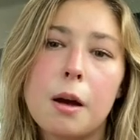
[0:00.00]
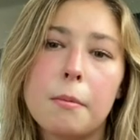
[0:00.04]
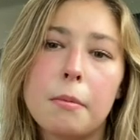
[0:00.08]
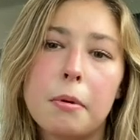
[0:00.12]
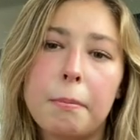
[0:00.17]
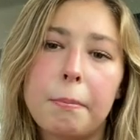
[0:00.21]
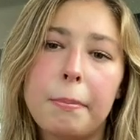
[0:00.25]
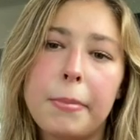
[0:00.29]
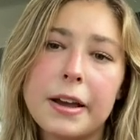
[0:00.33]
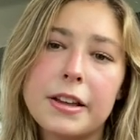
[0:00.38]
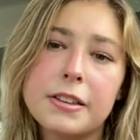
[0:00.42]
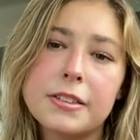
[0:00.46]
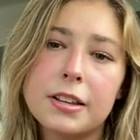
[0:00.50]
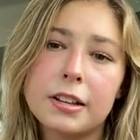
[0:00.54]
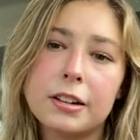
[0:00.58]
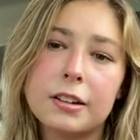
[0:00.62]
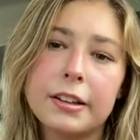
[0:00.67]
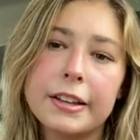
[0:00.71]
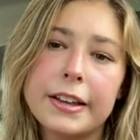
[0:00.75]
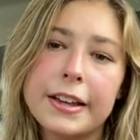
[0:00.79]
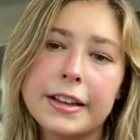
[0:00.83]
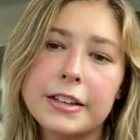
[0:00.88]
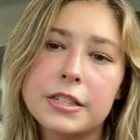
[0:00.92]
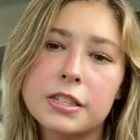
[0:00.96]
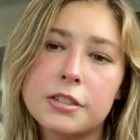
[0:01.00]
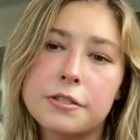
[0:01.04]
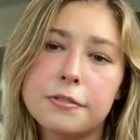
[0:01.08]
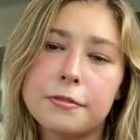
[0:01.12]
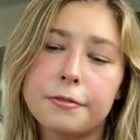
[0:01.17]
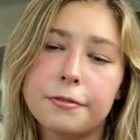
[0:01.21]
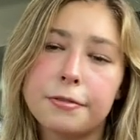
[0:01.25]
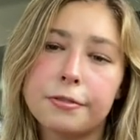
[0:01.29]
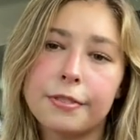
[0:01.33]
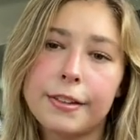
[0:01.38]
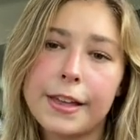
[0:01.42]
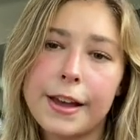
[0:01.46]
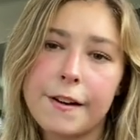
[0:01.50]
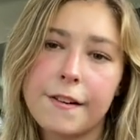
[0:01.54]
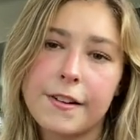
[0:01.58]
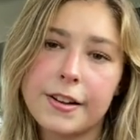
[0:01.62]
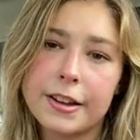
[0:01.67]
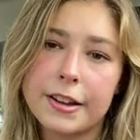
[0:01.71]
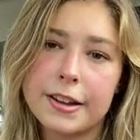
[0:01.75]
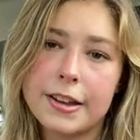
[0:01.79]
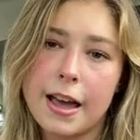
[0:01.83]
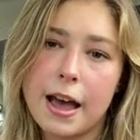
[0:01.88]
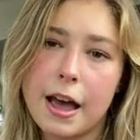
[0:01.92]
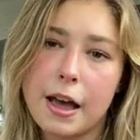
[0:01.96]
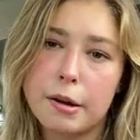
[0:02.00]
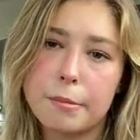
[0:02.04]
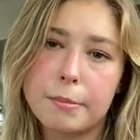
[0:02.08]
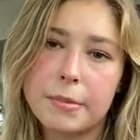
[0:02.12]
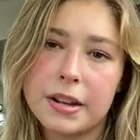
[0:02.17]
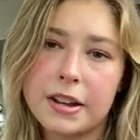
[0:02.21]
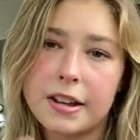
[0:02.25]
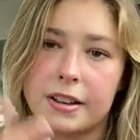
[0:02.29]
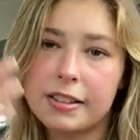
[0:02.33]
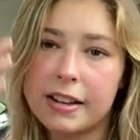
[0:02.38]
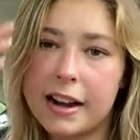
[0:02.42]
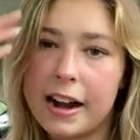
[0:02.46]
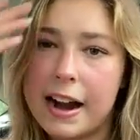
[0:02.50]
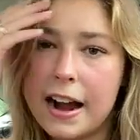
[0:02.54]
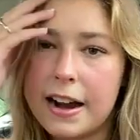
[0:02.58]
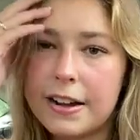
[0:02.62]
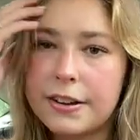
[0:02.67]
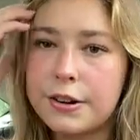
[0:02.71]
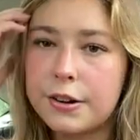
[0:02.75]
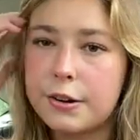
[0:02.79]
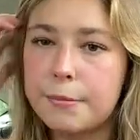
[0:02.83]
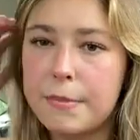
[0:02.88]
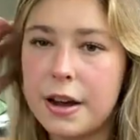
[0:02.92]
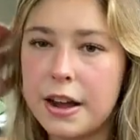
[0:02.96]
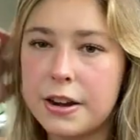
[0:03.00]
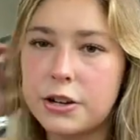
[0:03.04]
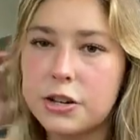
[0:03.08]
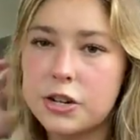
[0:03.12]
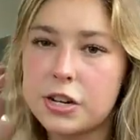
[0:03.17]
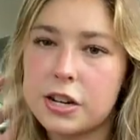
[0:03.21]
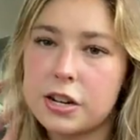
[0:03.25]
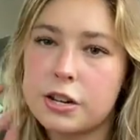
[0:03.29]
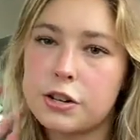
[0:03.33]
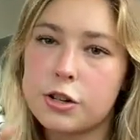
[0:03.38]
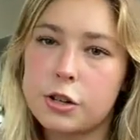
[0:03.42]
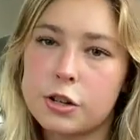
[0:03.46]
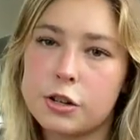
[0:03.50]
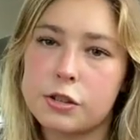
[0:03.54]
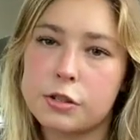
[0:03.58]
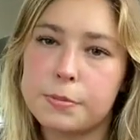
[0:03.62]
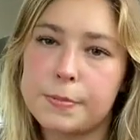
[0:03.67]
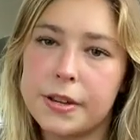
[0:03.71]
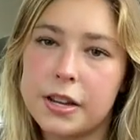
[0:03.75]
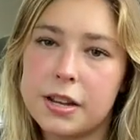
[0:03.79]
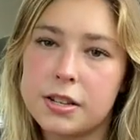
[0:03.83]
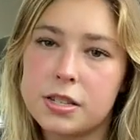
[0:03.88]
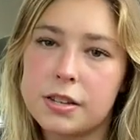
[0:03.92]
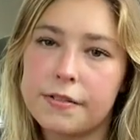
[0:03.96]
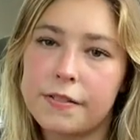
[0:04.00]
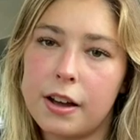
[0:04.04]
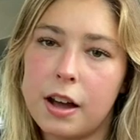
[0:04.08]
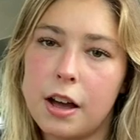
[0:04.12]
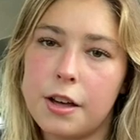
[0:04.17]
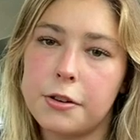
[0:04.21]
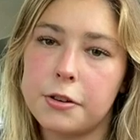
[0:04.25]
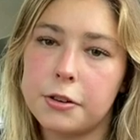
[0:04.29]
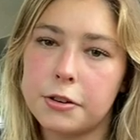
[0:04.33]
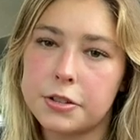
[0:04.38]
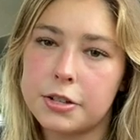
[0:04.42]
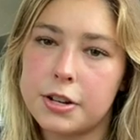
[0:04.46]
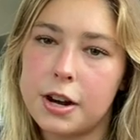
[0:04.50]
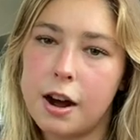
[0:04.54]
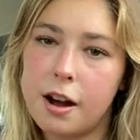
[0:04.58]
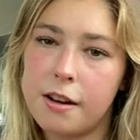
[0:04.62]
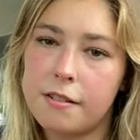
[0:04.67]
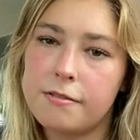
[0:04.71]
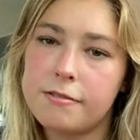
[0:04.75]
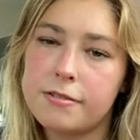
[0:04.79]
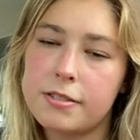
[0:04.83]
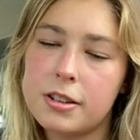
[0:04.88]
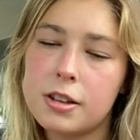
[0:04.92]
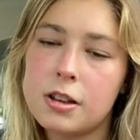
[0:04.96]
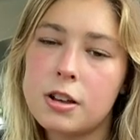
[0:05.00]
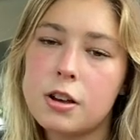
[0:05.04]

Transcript: But basically it's flaring again because I had to do med changes because of other stuff.